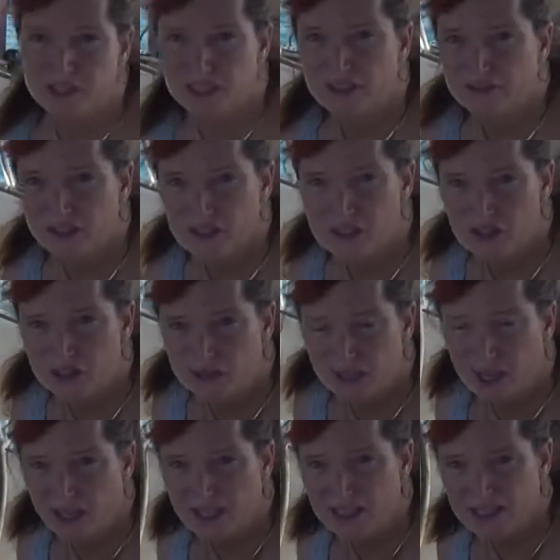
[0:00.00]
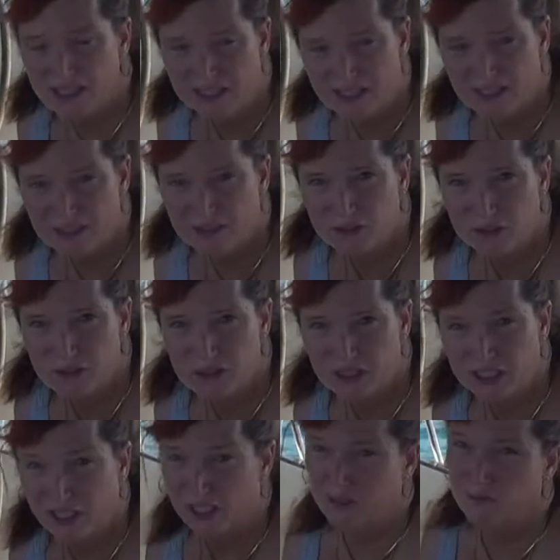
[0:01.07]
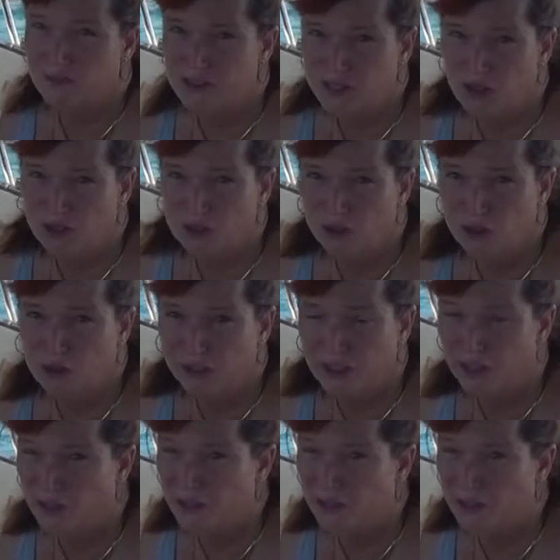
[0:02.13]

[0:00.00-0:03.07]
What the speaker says: has convinced you guys that cruising life is all glory